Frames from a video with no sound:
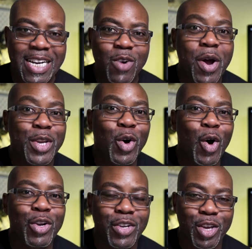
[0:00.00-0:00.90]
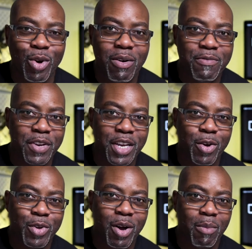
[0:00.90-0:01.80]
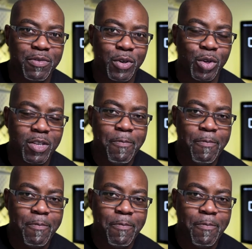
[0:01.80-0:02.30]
when you're on your video conf call.